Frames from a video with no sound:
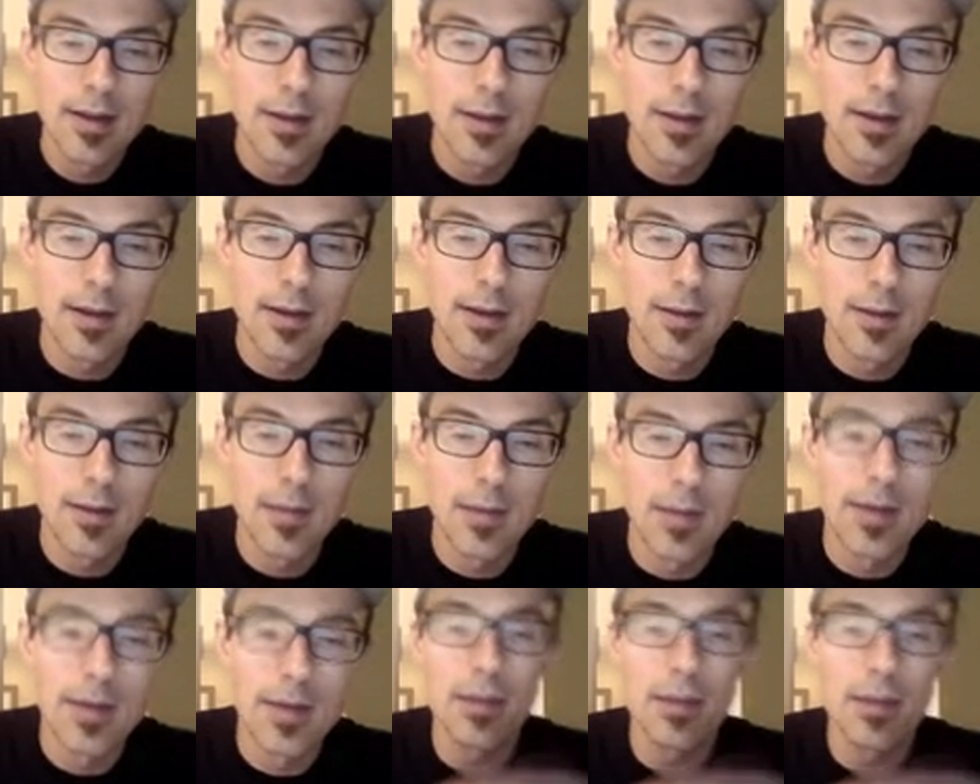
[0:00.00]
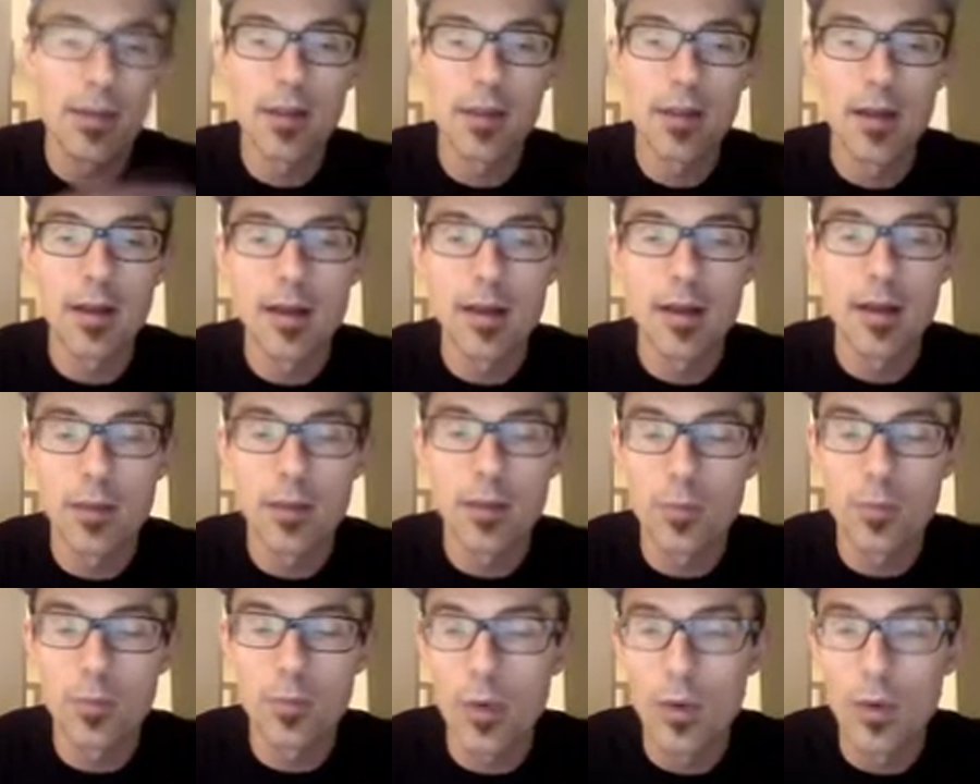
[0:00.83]

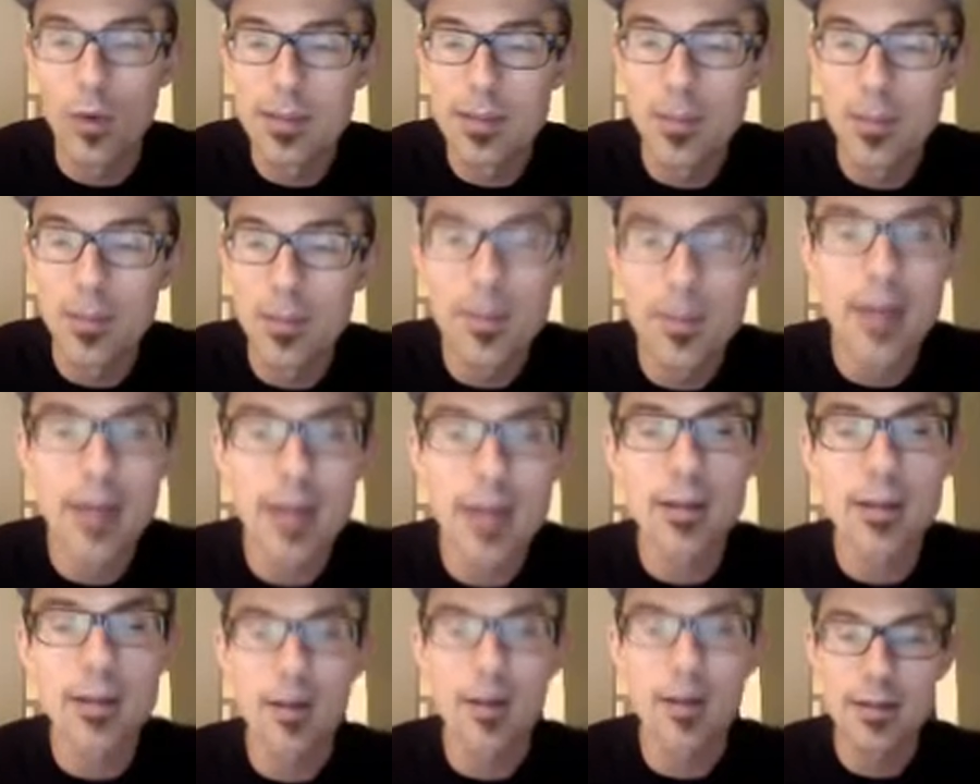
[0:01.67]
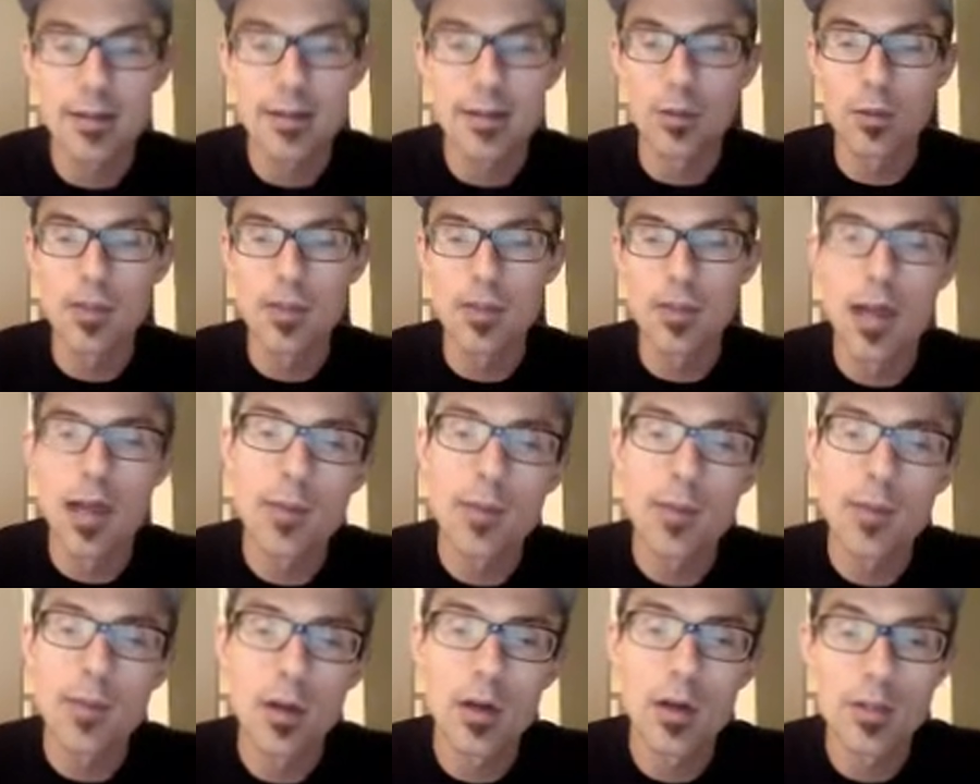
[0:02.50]
Another point to be made here is those
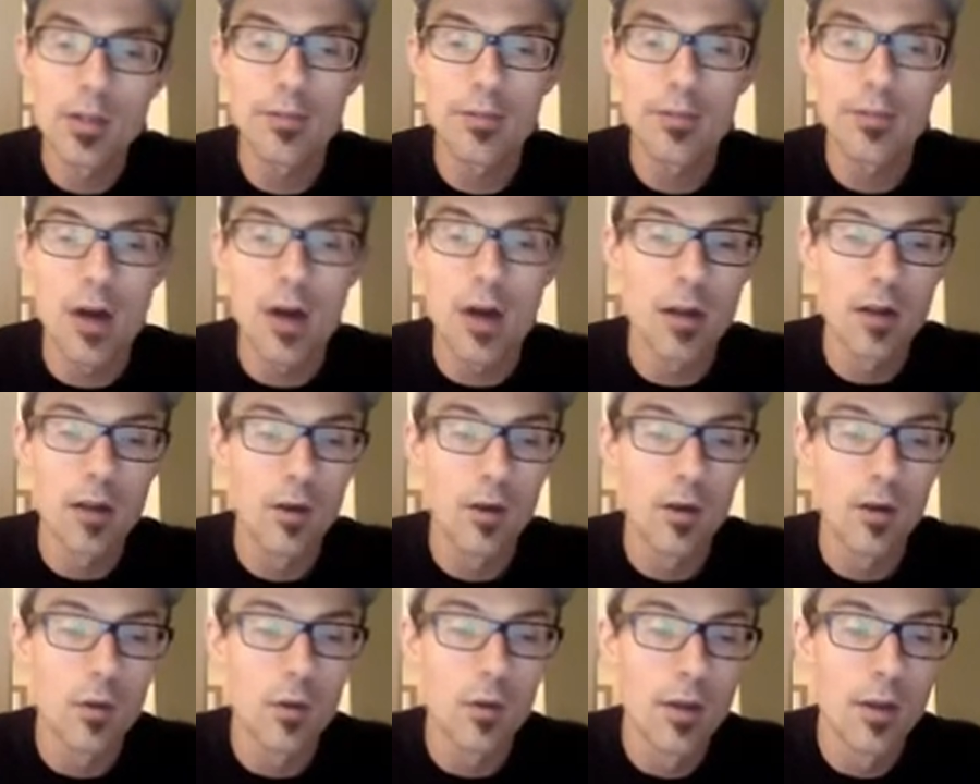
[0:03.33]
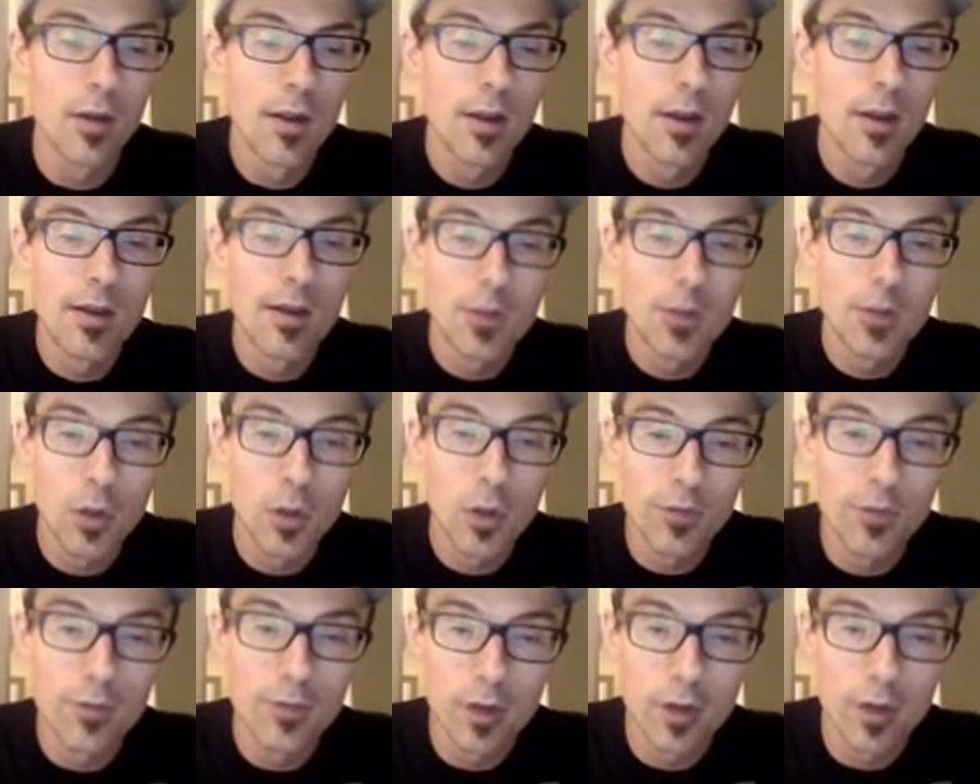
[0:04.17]
eyebrows follow the
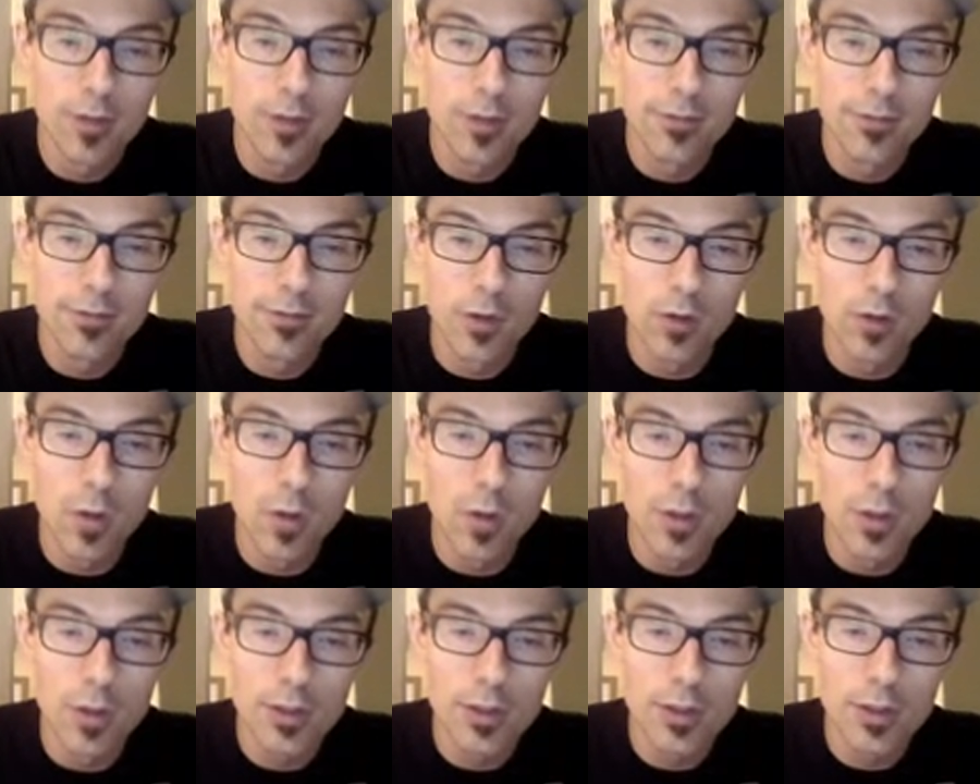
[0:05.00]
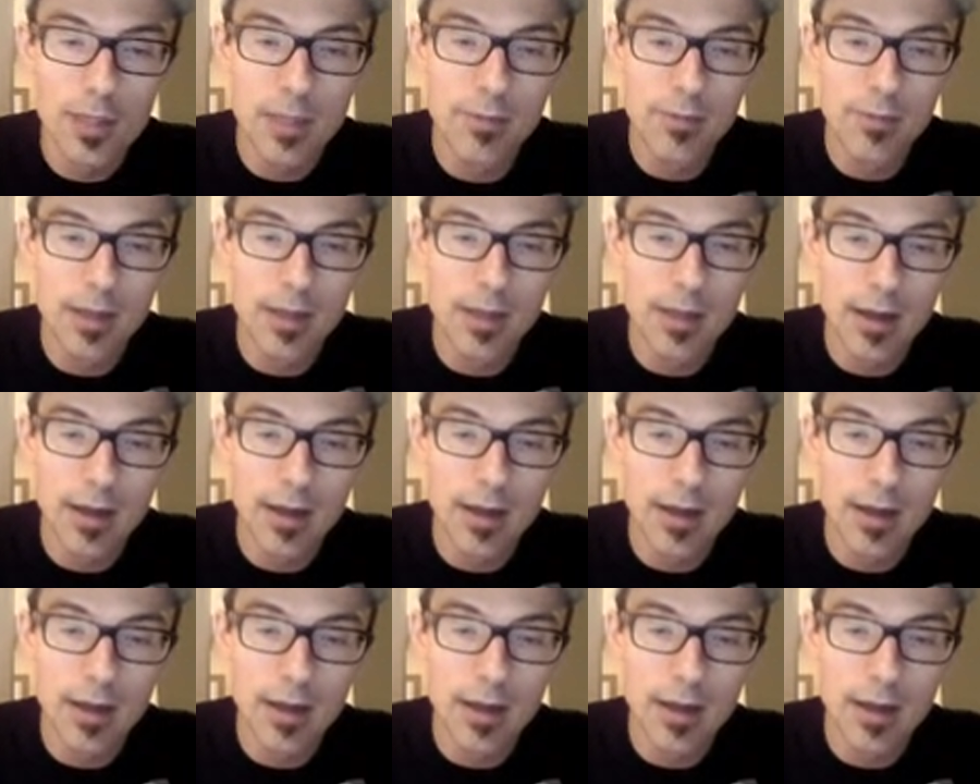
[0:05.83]
overall flow or shape of the